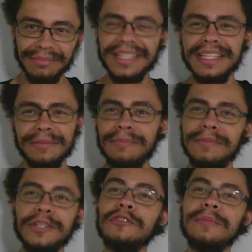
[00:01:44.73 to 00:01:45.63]
Please
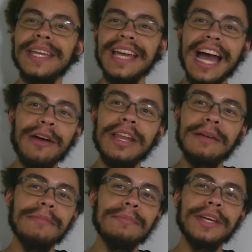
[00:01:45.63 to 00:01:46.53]
choose me. I
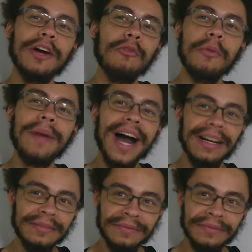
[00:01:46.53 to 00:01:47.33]
let me be your womaaahhh.